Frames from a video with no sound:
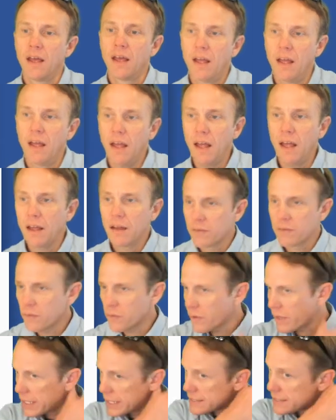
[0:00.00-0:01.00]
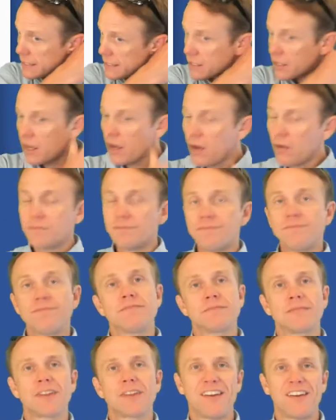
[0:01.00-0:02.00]
Ready, set, go.
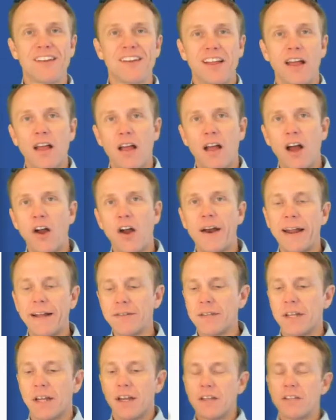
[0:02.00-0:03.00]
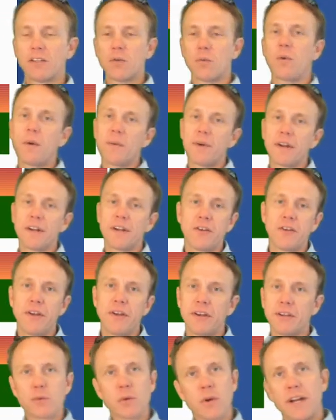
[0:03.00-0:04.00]
All right. So what we're going to do
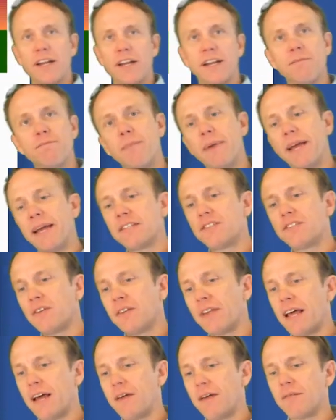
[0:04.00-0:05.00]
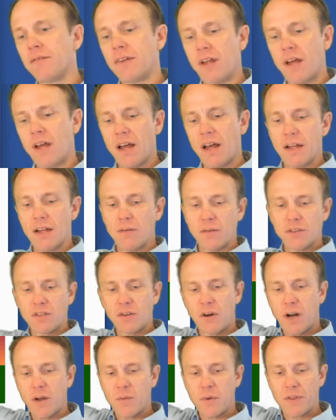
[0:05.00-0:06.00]
here is we're going to make it so that we'll
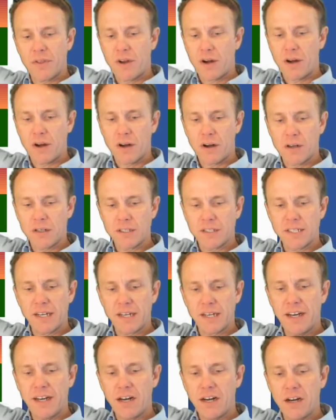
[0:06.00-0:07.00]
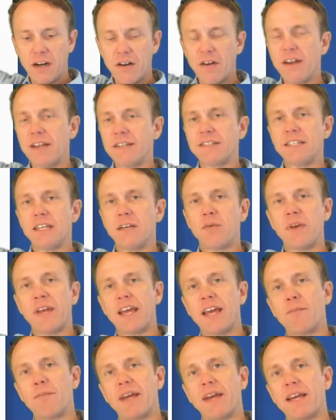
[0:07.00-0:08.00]
start off with our sun here and see if we
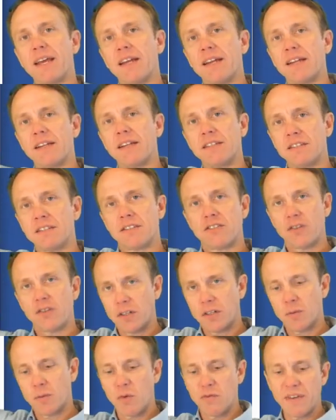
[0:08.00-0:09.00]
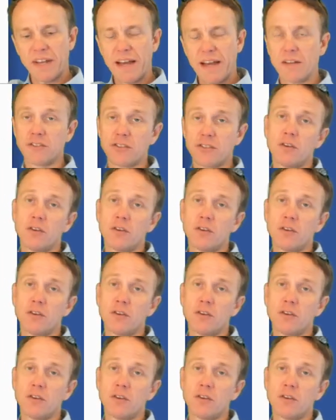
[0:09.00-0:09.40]
can't make it start to move down.